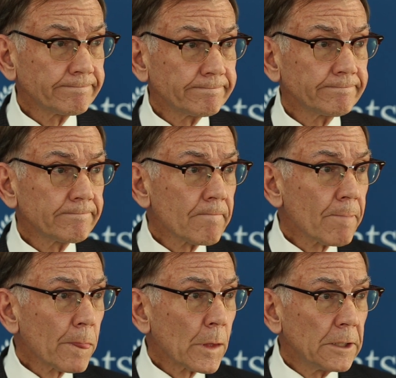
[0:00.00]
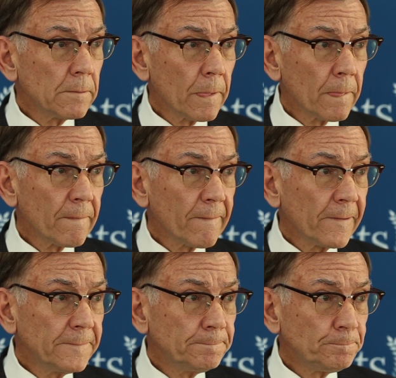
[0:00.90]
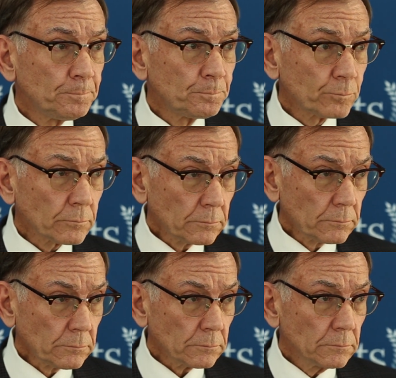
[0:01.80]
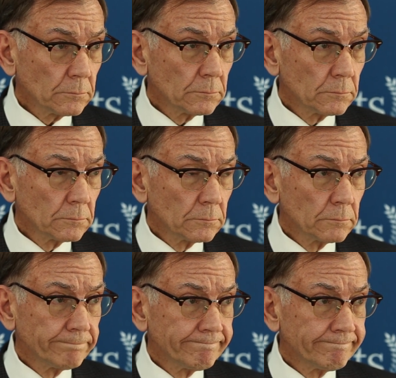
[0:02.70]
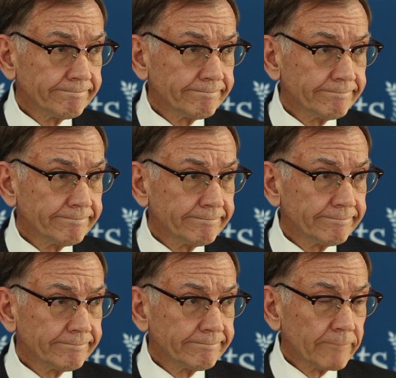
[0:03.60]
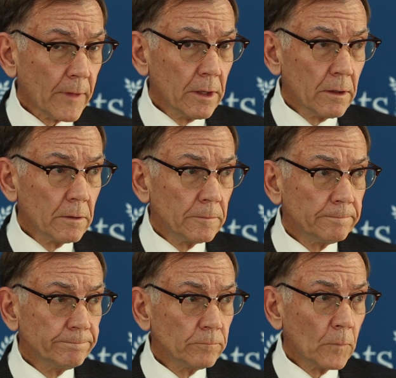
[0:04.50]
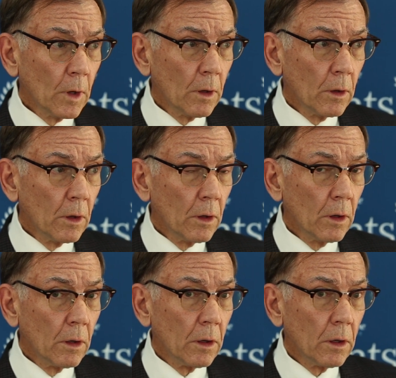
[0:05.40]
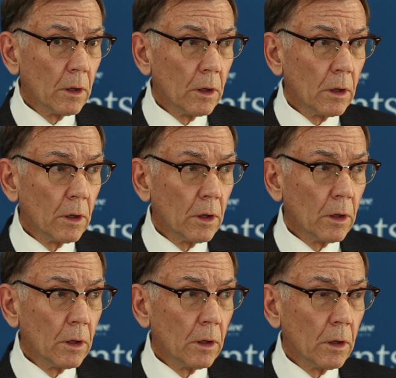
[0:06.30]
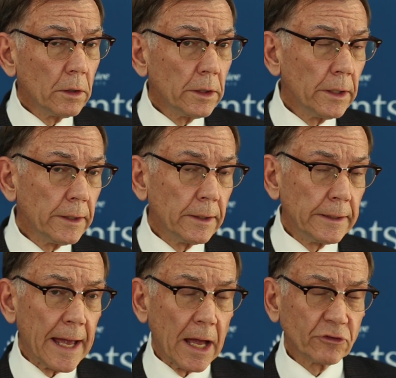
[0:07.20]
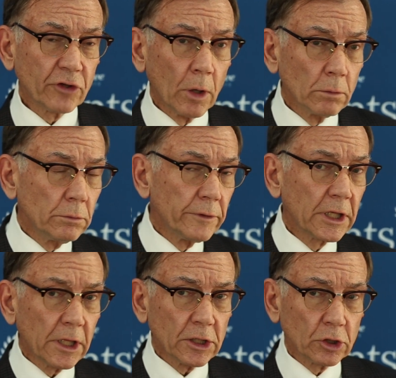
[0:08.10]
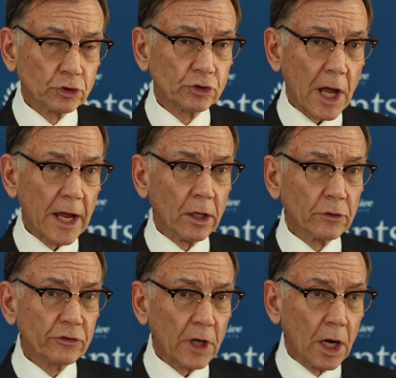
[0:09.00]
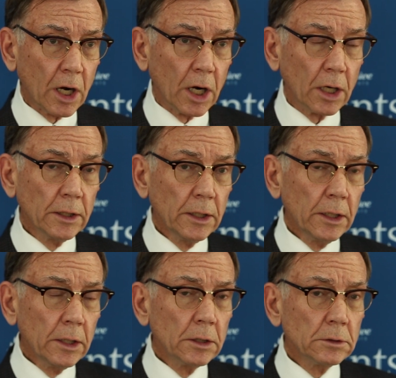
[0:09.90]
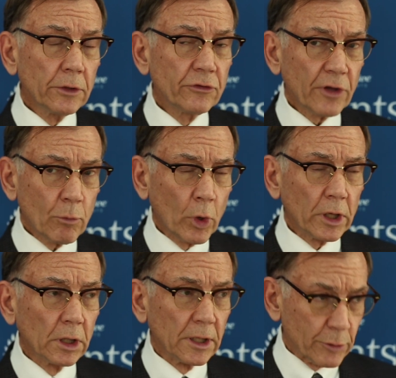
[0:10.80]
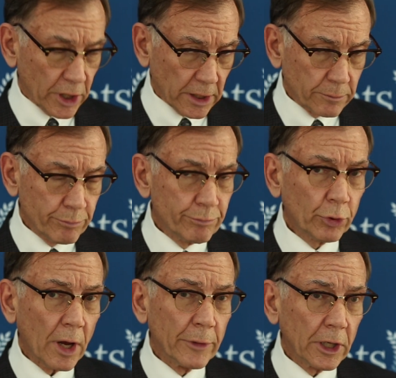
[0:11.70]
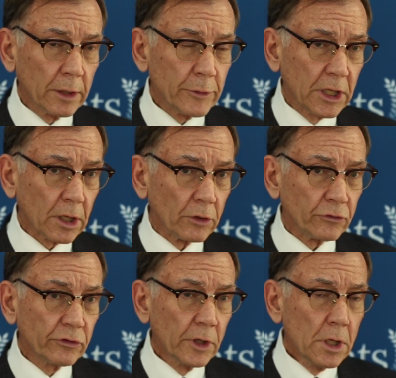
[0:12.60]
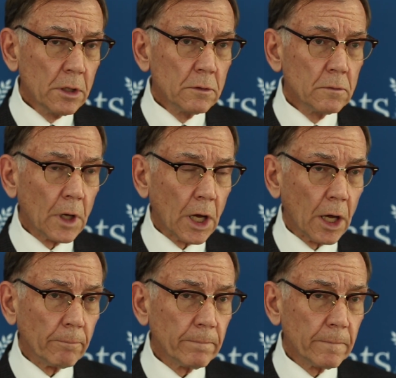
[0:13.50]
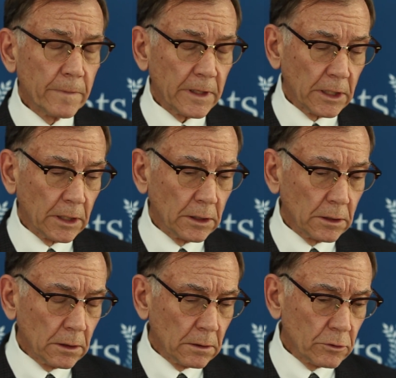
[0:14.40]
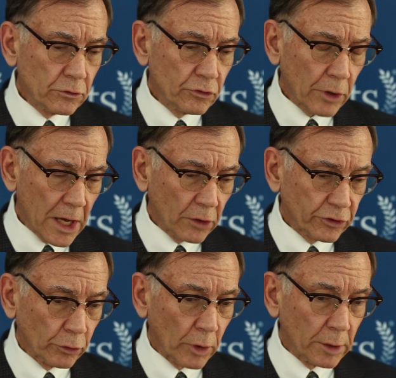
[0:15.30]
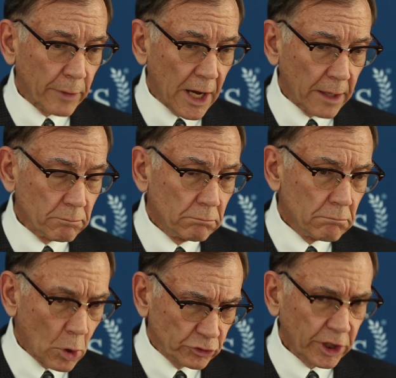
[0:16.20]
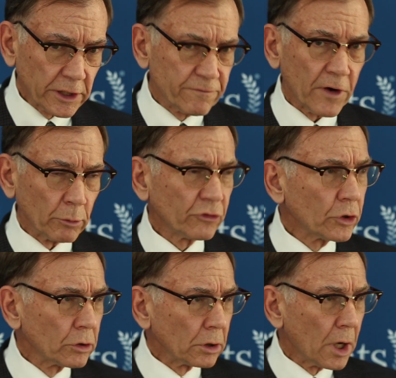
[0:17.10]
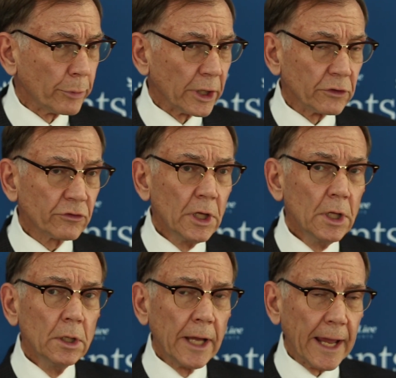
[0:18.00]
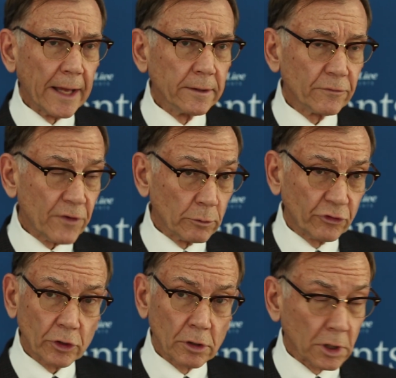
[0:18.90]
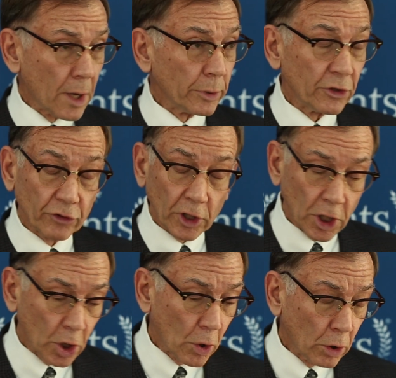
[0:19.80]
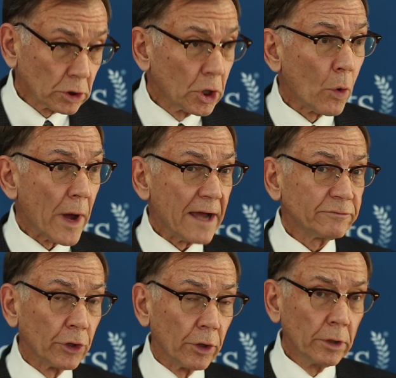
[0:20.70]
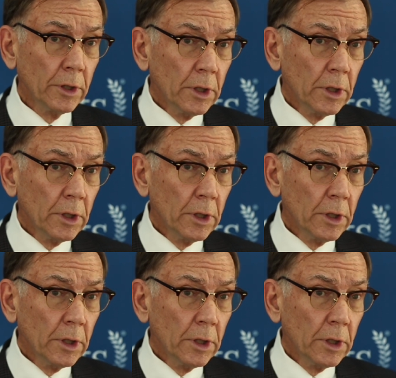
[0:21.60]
And how many clinical trials are available to someone who's been recently diagnosed? Is it one or two, or is it, how does that work? Yeah, so the clinical trials are somewhat limited, primarily because the trials are run by mostly pharmaceutical companies, and the pharmaceutical companies are going to go after